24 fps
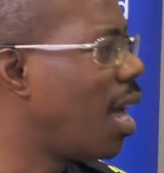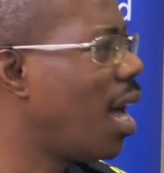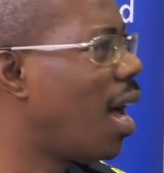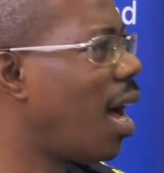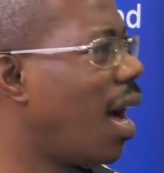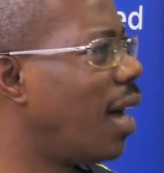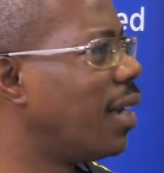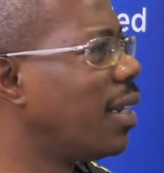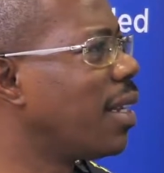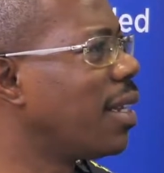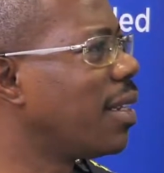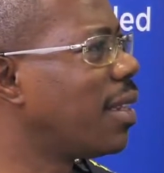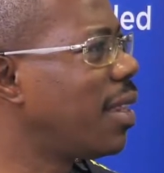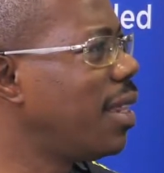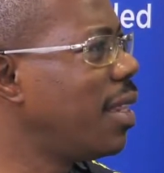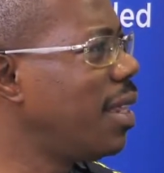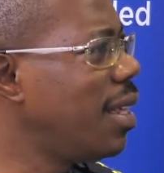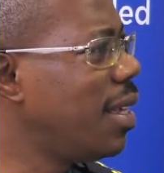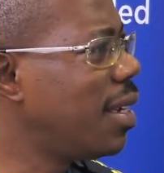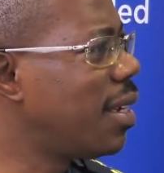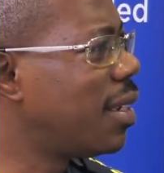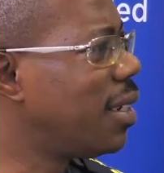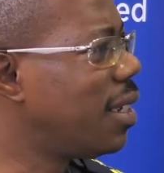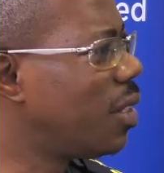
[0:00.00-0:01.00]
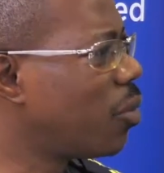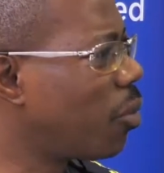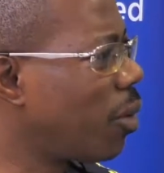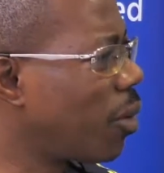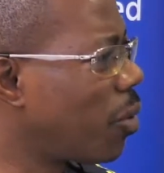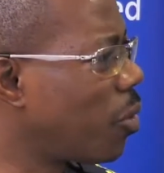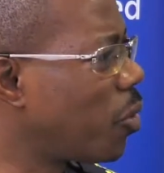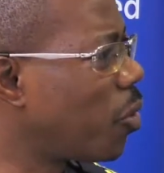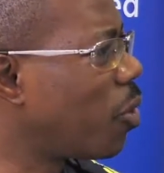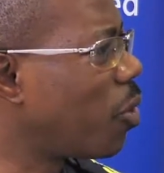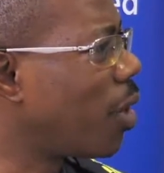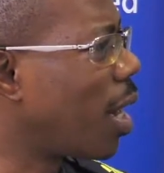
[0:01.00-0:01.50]
And I think this one
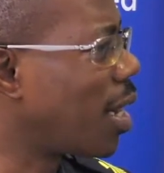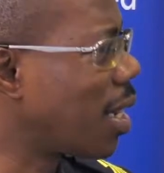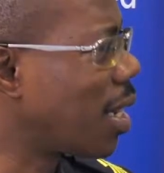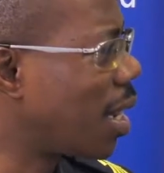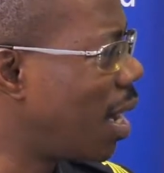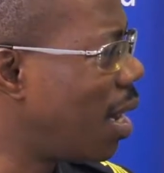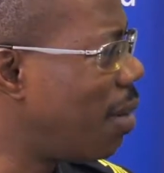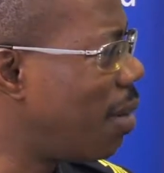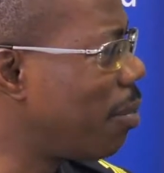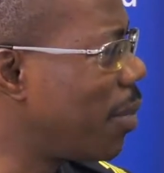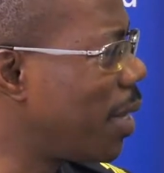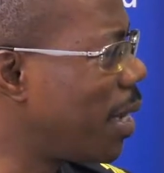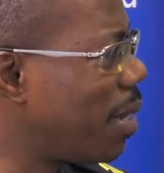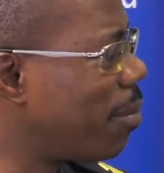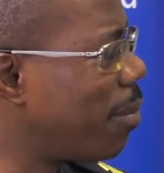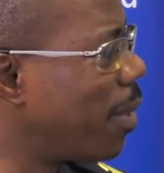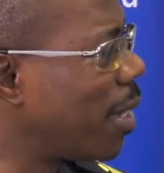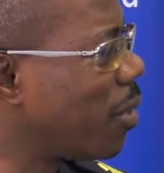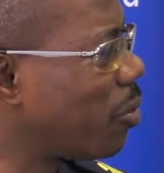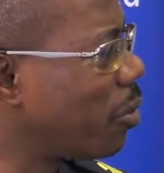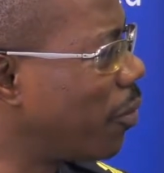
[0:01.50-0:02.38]
also can come in, but we